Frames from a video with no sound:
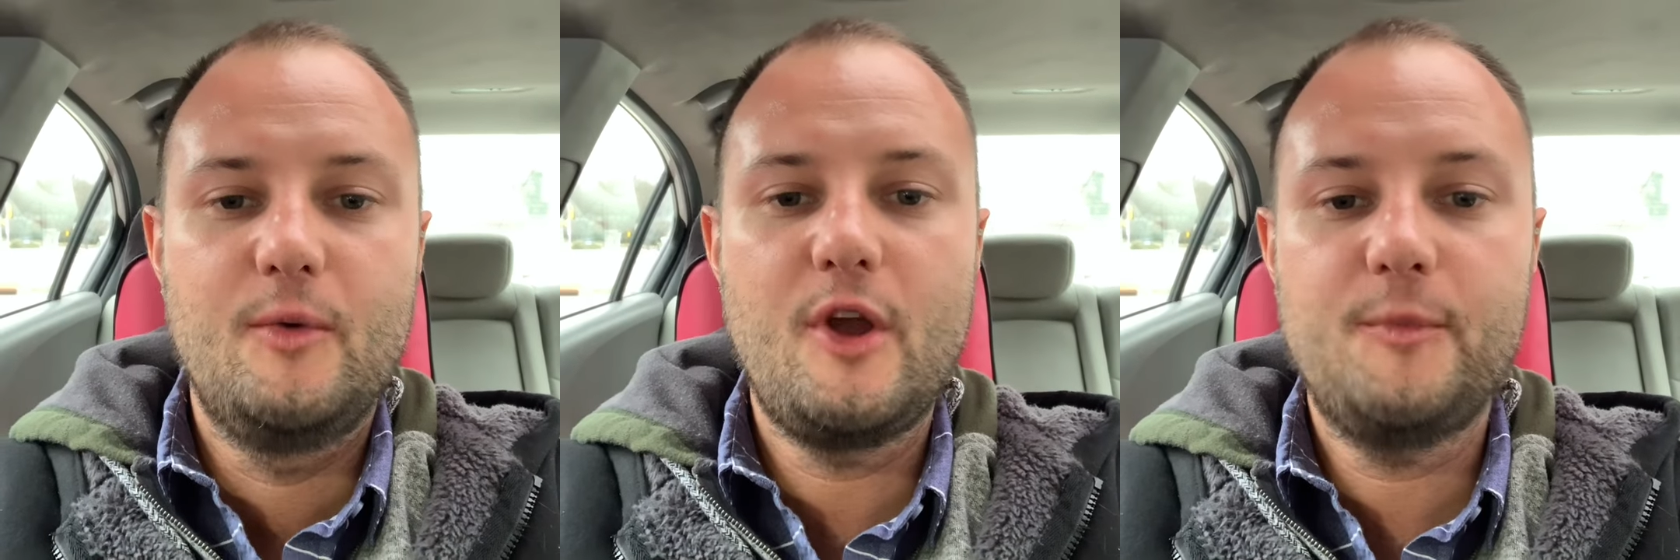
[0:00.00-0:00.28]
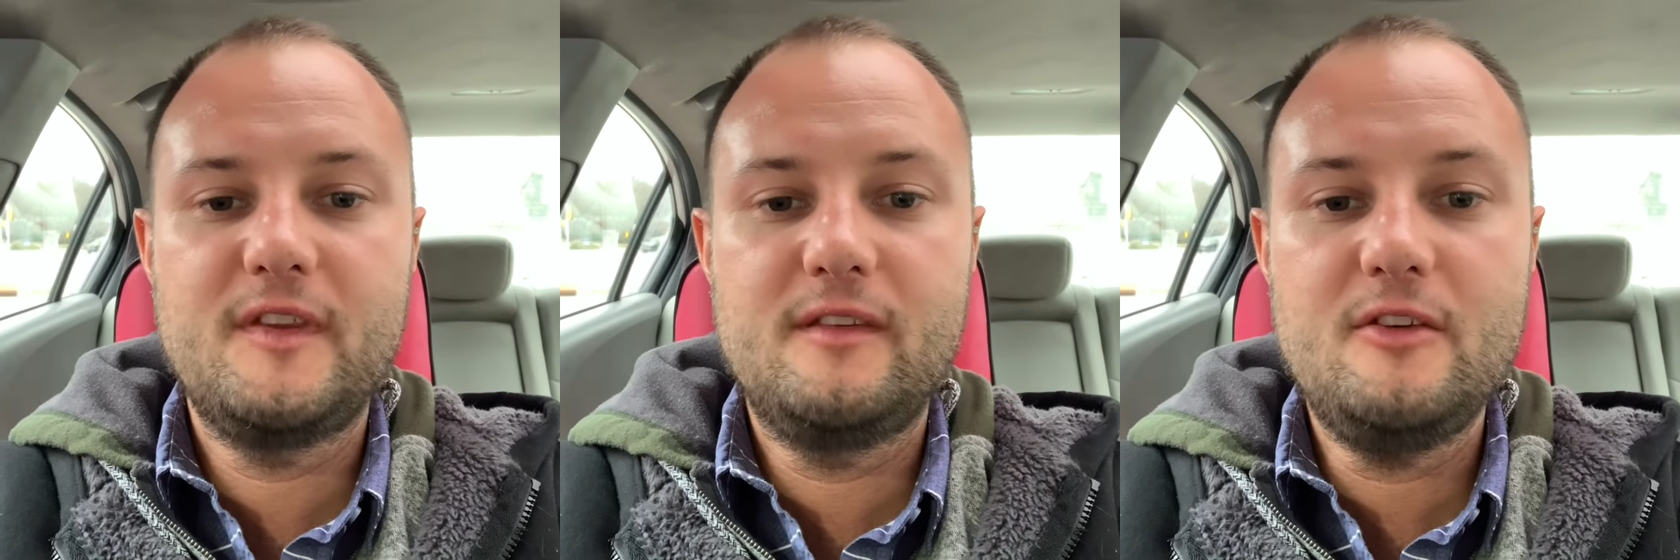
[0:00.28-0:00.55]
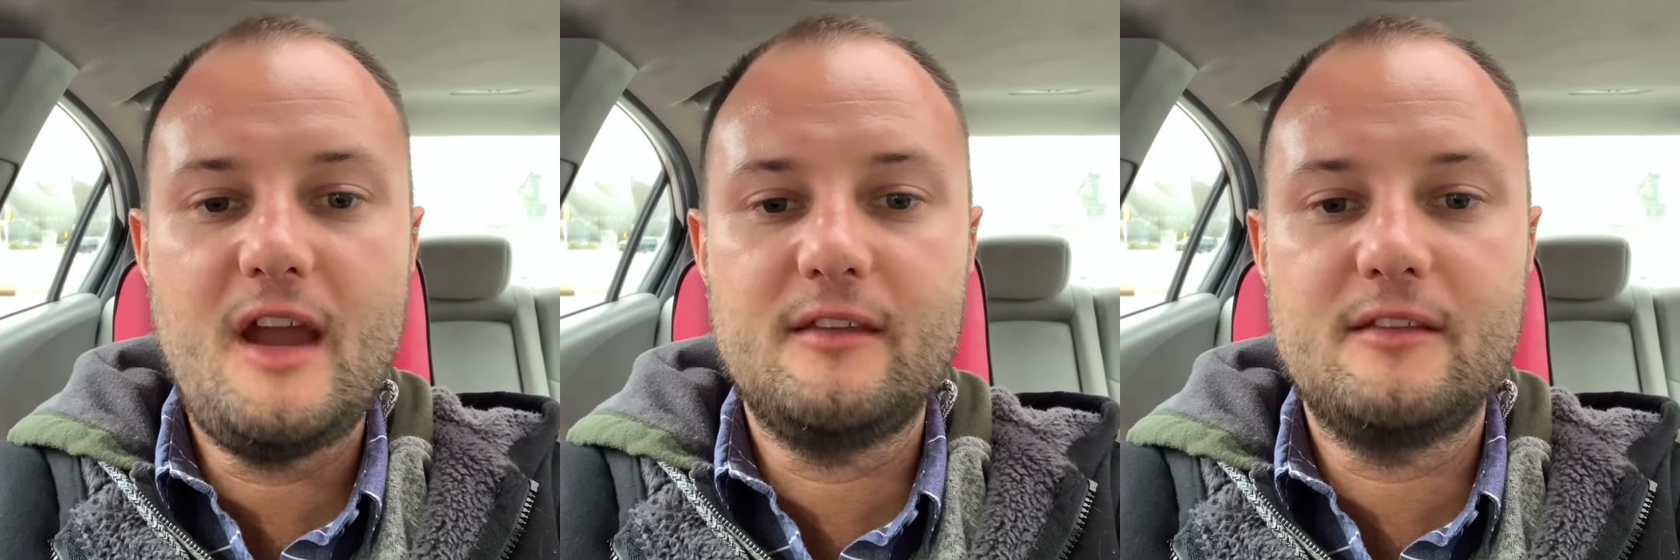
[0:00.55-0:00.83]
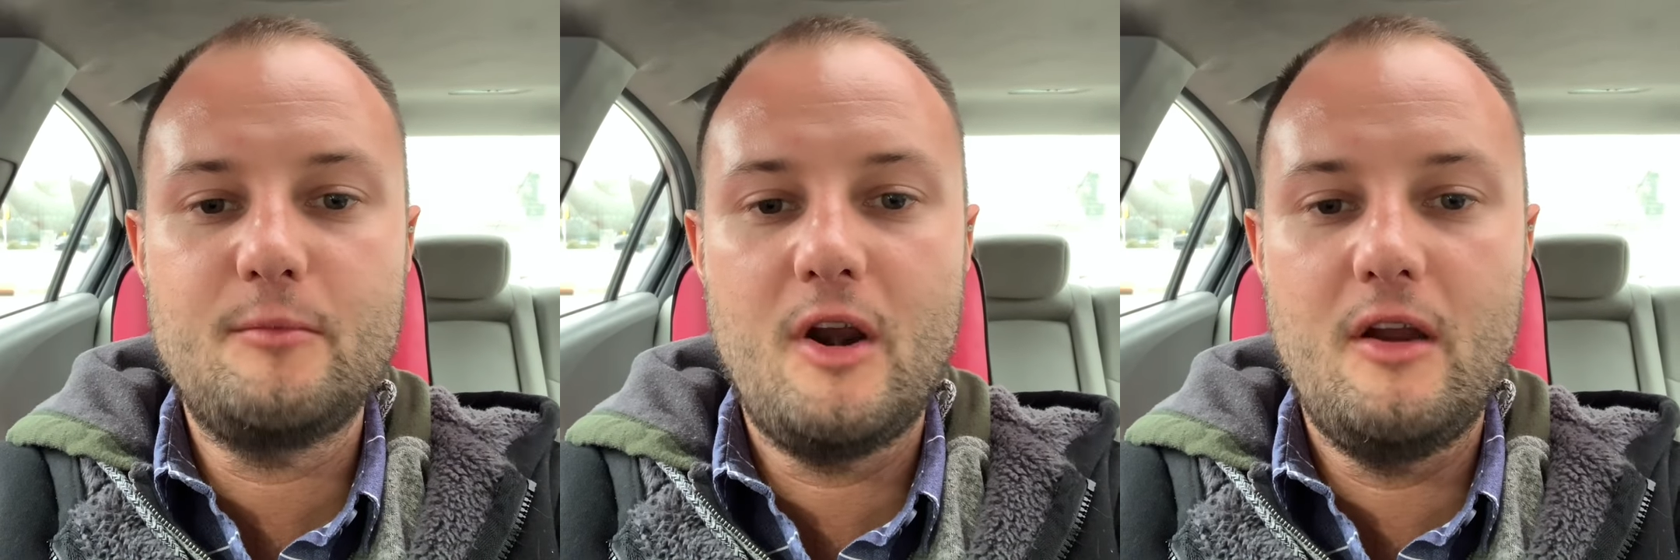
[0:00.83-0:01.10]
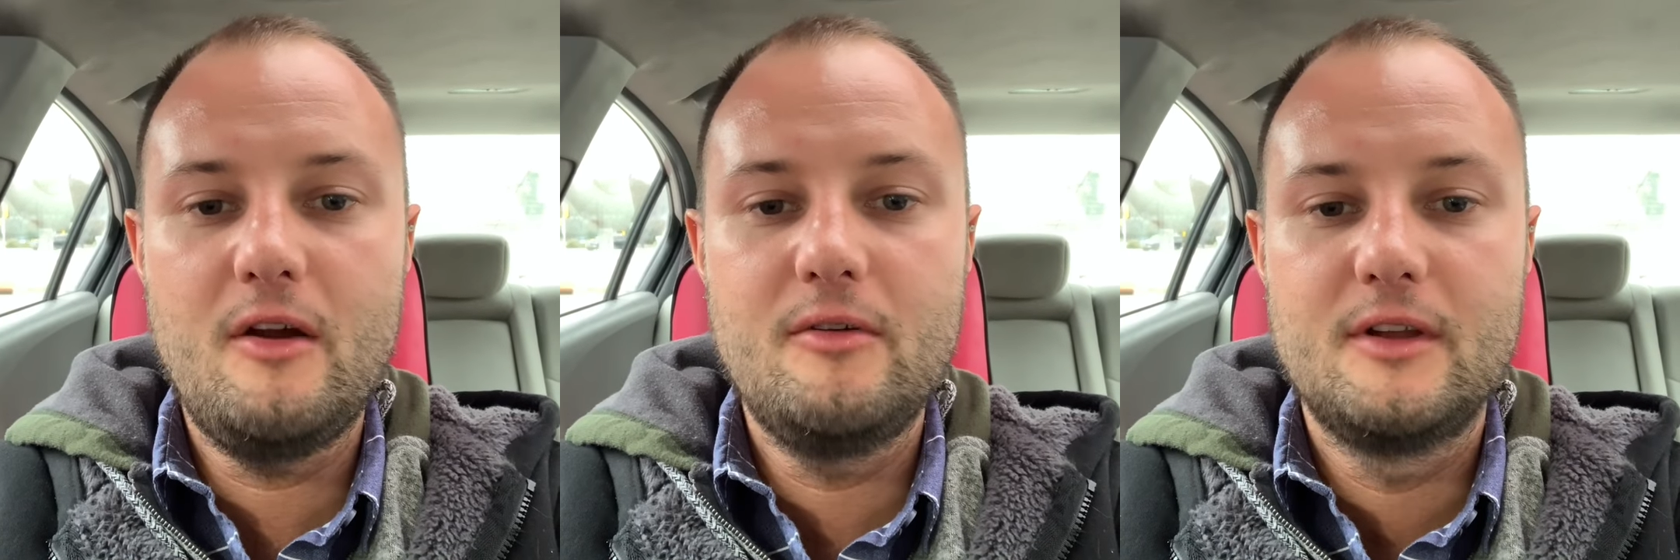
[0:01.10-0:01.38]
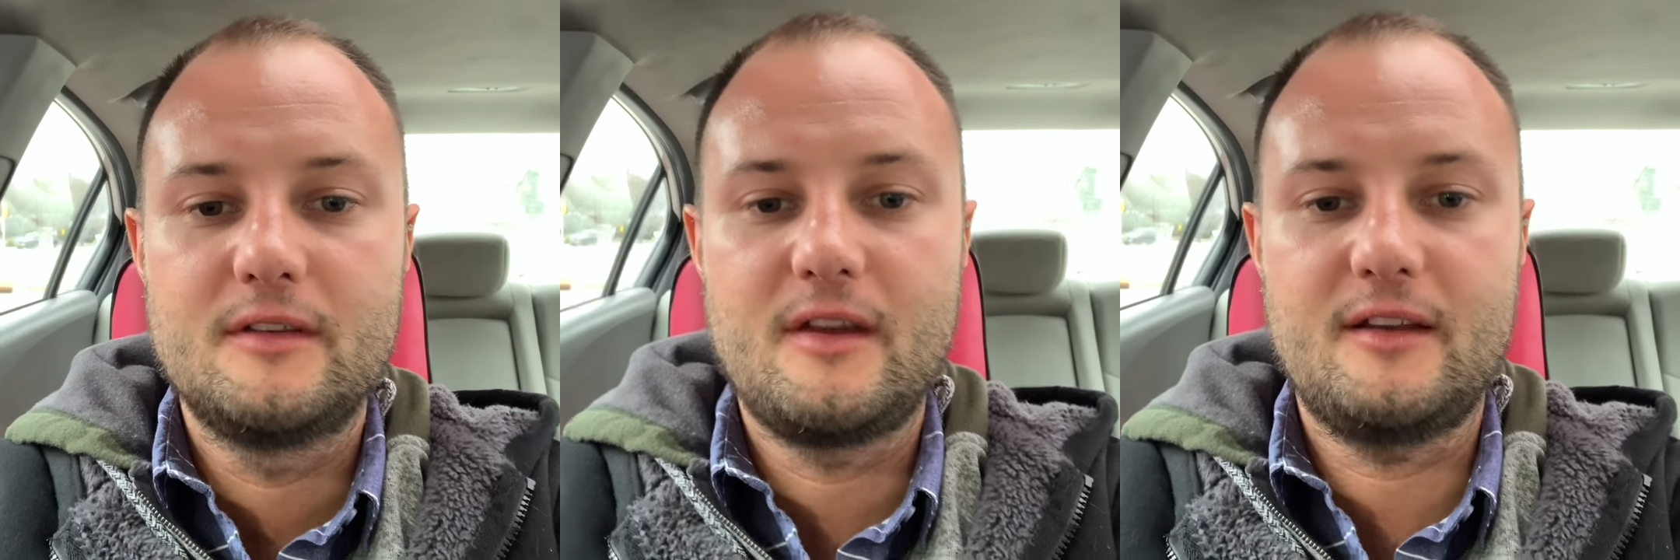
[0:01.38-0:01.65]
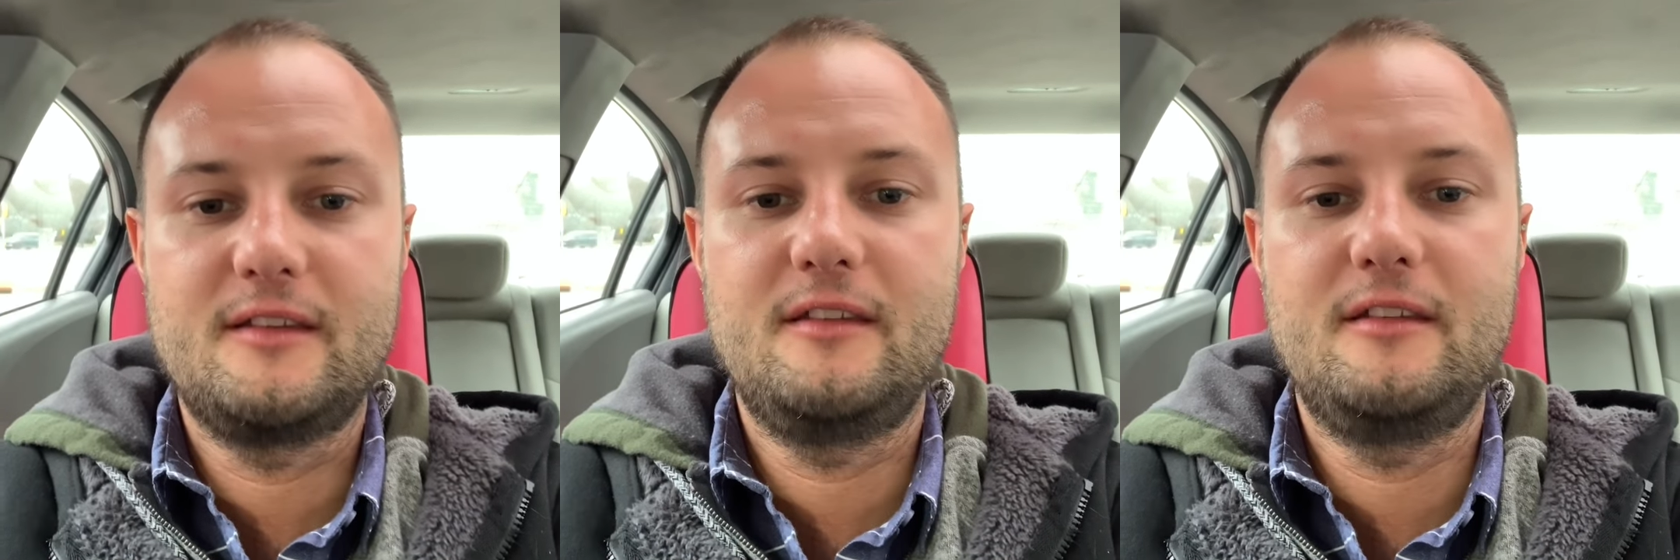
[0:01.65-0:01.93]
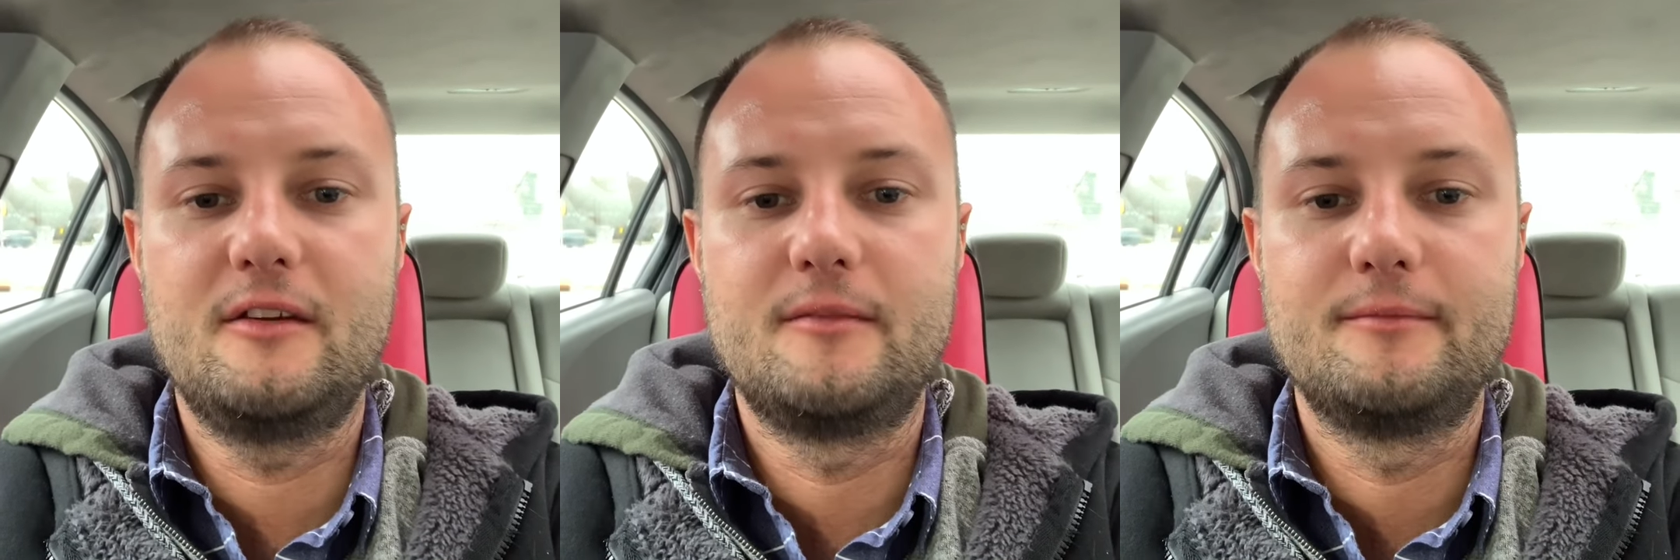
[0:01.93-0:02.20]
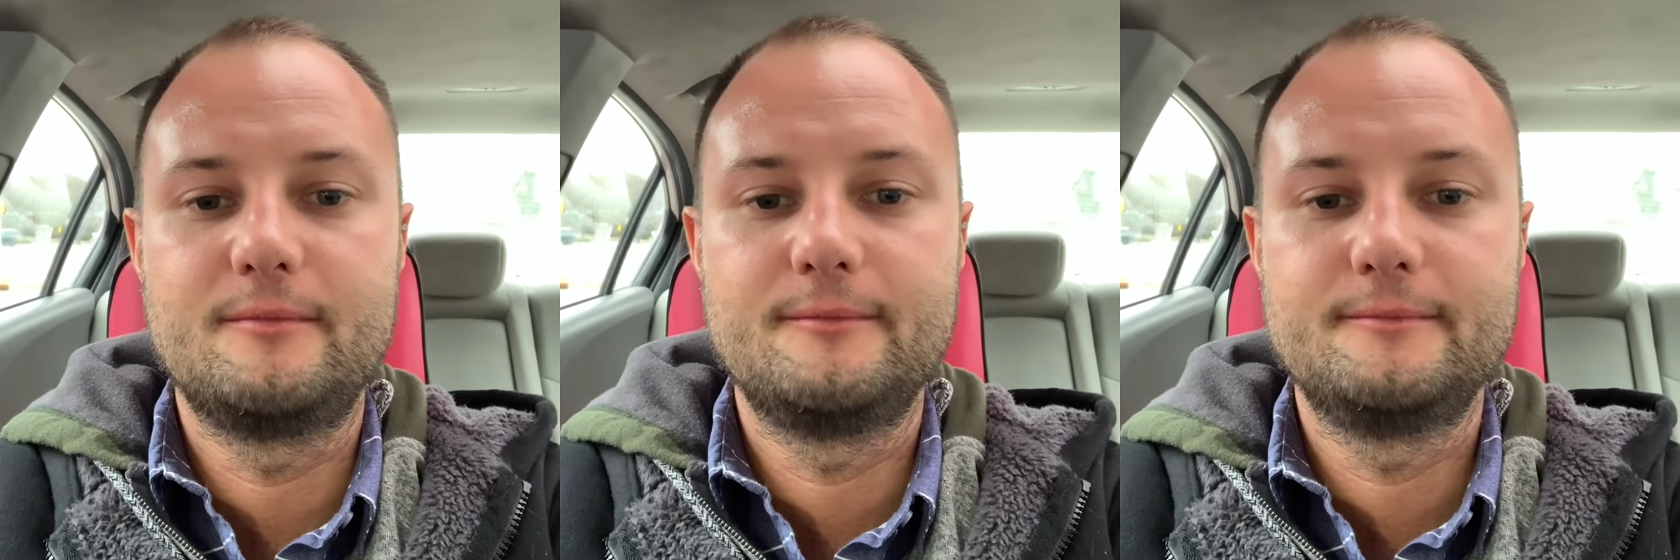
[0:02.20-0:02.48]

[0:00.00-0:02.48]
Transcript: We hope to see you guys tomorrow. Talk to you soon.